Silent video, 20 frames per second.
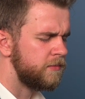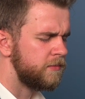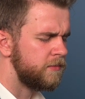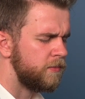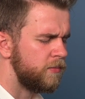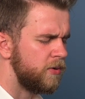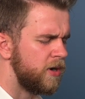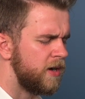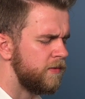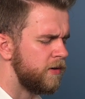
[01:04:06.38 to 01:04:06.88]

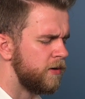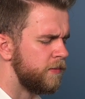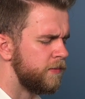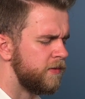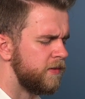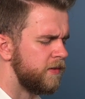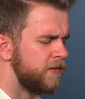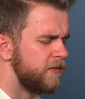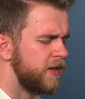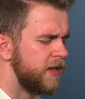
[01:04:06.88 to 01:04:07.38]

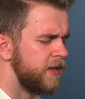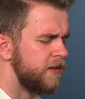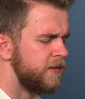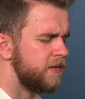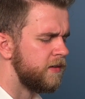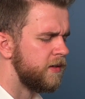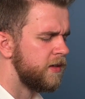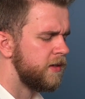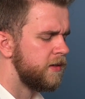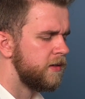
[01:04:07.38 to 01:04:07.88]
Proverbs
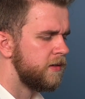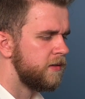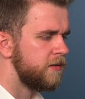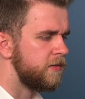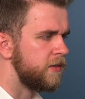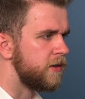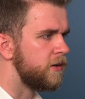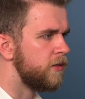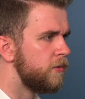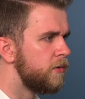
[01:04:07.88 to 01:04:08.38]
says, it's
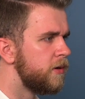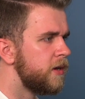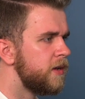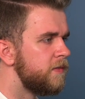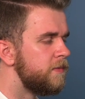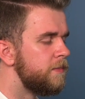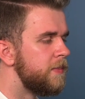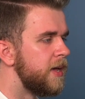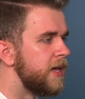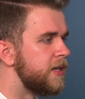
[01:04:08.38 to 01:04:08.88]
the glory
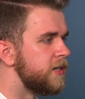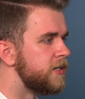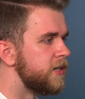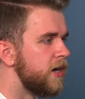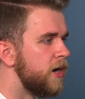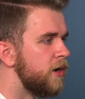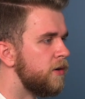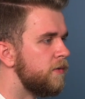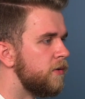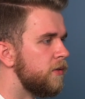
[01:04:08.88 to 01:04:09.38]
of man to
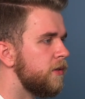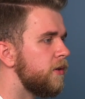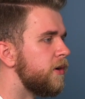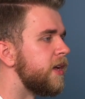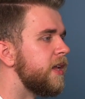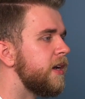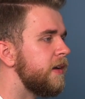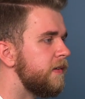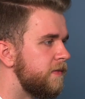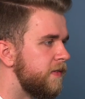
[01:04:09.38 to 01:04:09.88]
overlook
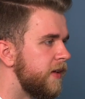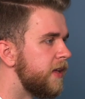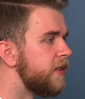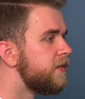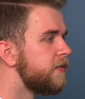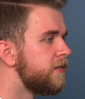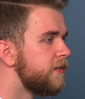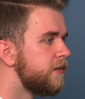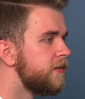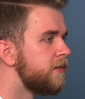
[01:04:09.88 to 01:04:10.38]
an
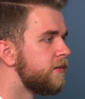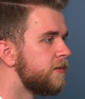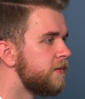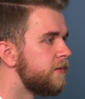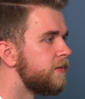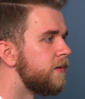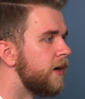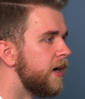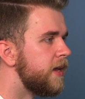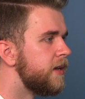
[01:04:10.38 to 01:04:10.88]
offense,
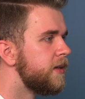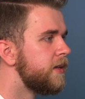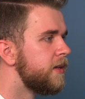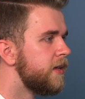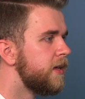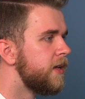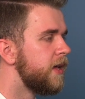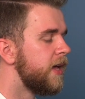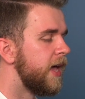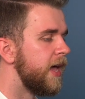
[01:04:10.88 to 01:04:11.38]
right?
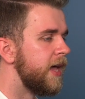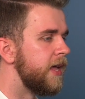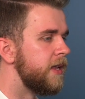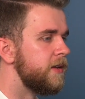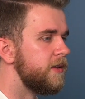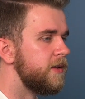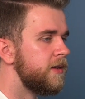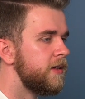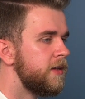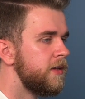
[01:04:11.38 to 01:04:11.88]

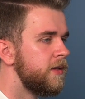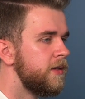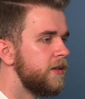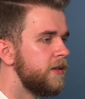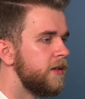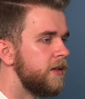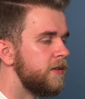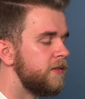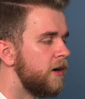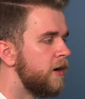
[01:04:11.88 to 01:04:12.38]
And
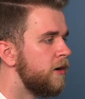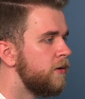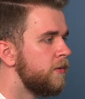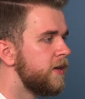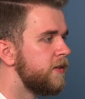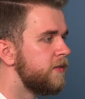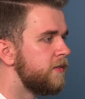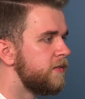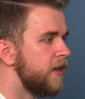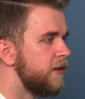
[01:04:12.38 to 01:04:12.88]
it's
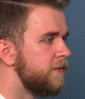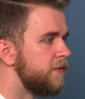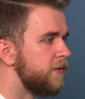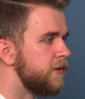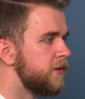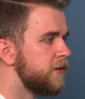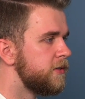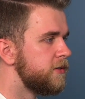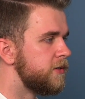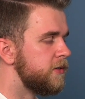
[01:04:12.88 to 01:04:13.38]
always
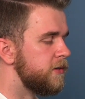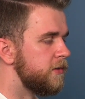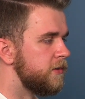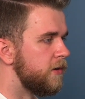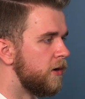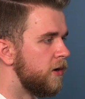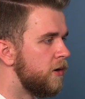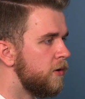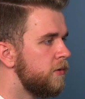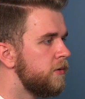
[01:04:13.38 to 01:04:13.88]
safer to
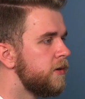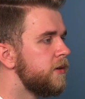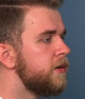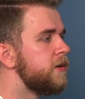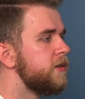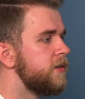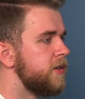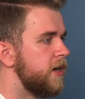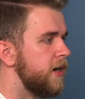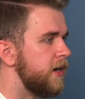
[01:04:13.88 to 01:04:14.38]
hold your
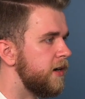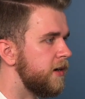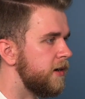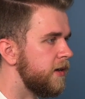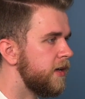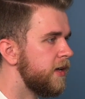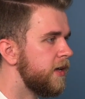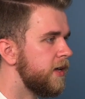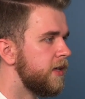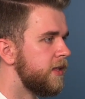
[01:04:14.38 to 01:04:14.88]

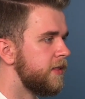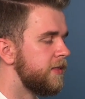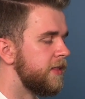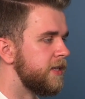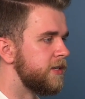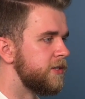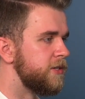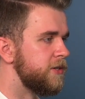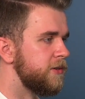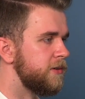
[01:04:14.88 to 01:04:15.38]
tongue
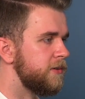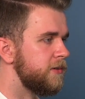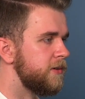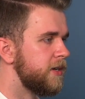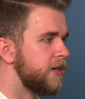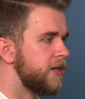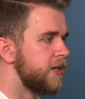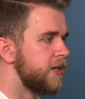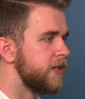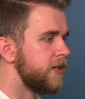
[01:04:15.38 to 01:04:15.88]
than to
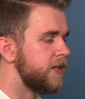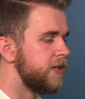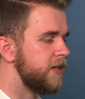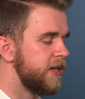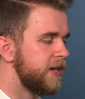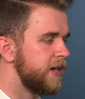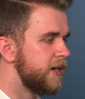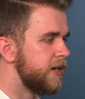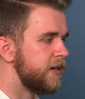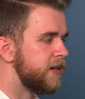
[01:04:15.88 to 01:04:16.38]

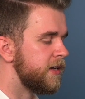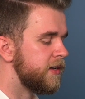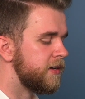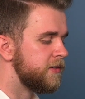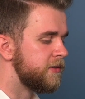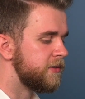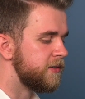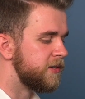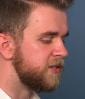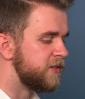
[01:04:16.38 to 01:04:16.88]
get in a
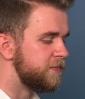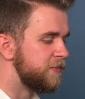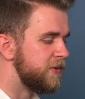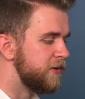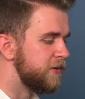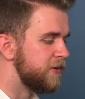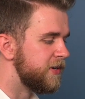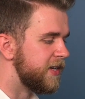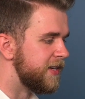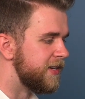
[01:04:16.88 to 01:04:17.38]

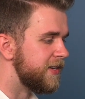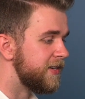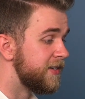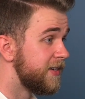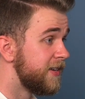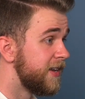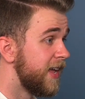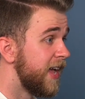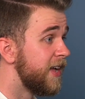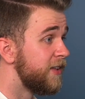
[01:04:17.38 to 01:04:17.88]
dispute and
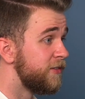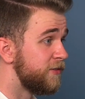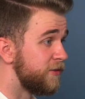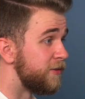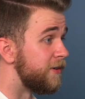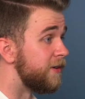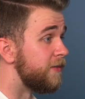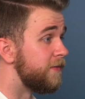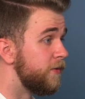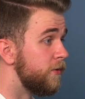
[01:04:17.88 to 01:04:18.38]

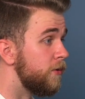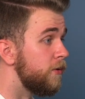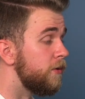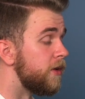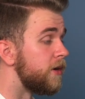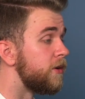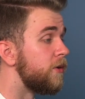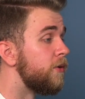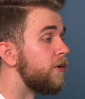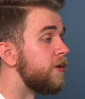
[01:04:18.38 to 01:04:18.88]
answer a fool
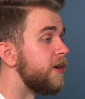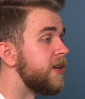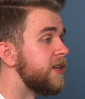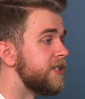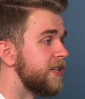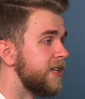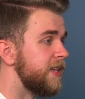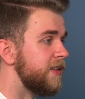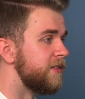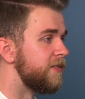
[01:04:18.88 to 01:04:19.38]
according
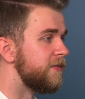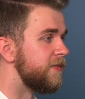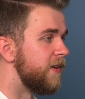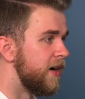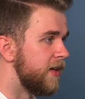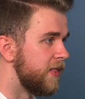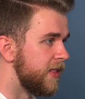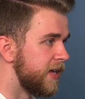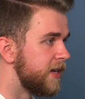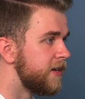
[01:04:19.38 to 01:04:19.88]
to his
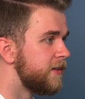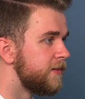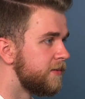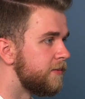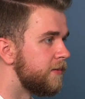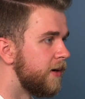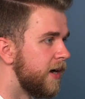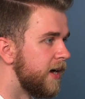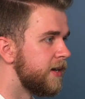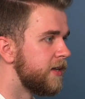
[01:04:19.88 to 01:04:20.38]
folly,
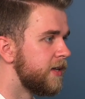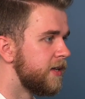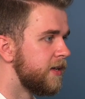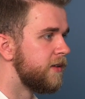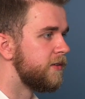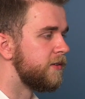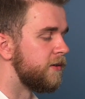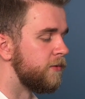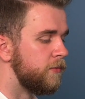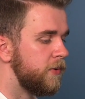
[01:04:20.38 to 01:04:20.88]
right?
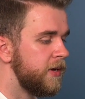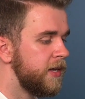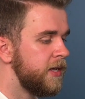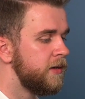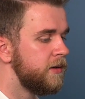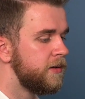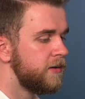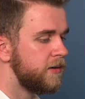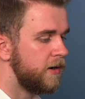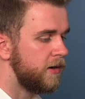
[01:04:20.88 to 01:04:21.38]
Mm-hmm. So
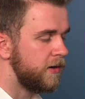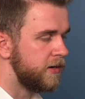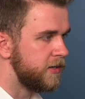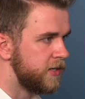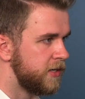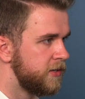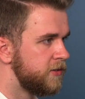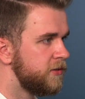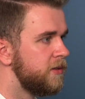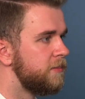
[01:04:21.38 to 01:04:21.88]
we are
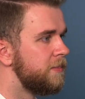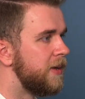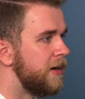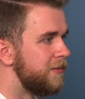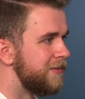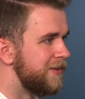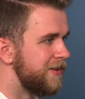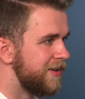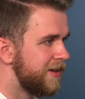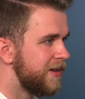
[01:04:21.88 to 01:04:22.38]
intentional
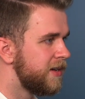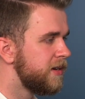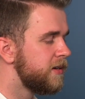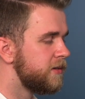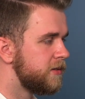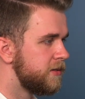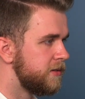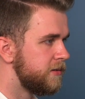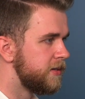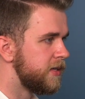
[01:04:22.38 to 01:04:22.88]
about
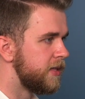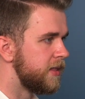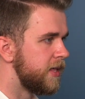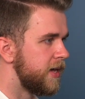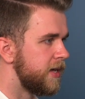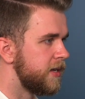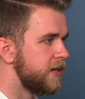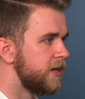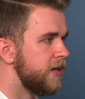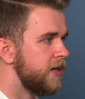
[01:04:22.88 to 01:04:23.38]
not doing
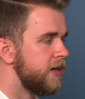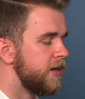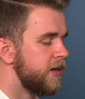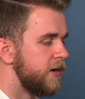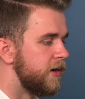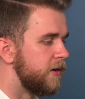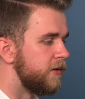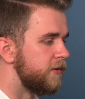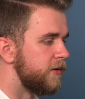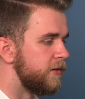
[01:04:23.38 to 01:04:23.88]
that
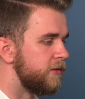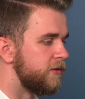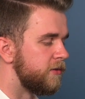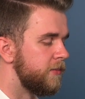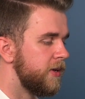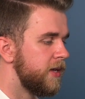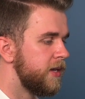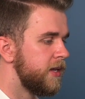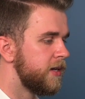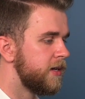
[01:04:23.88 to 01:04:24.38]
on social
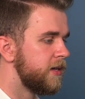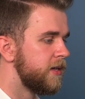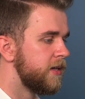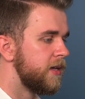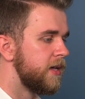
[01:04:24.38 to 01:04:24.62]
media.